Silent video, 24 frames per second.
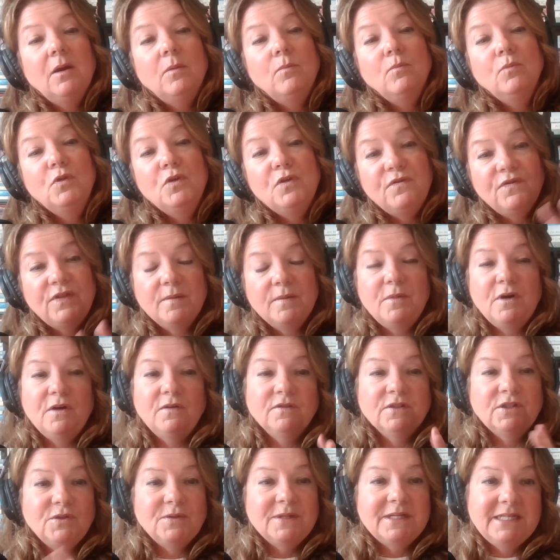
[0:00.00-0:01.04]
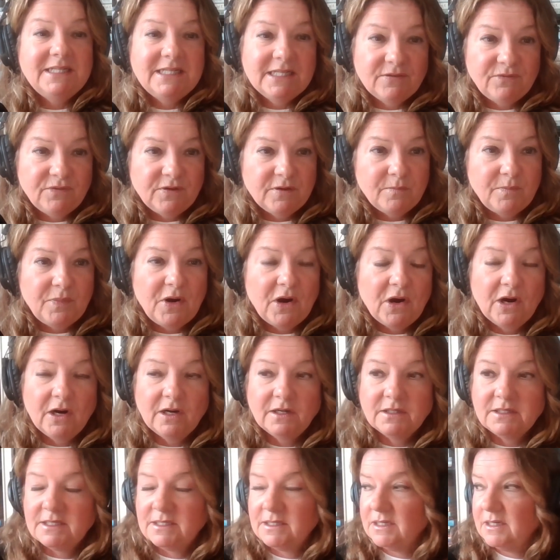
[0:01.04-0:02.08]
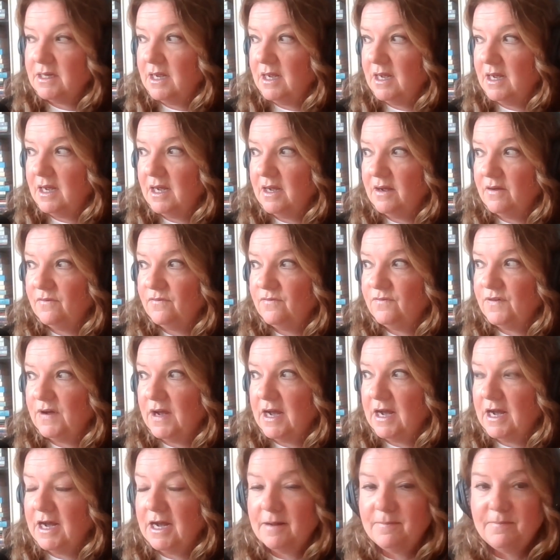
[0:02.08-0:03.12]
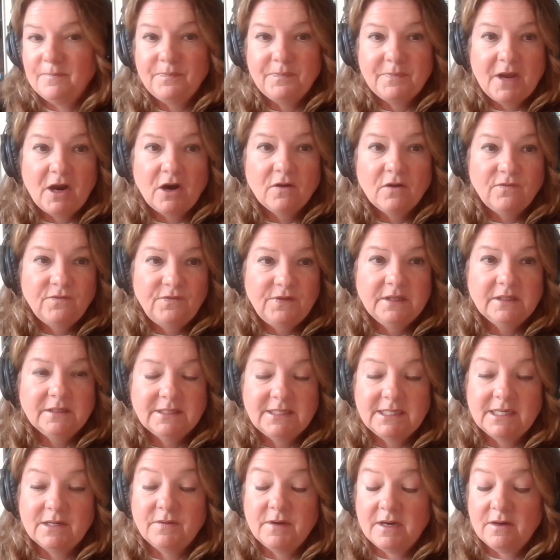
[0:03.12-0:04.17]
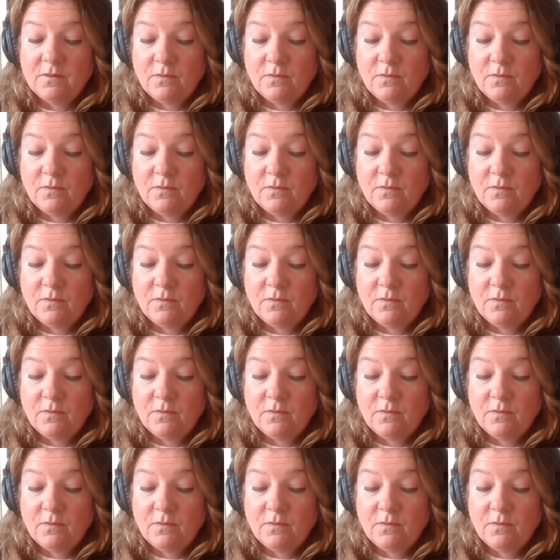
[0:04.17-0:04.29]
Move them over to a different part of our field area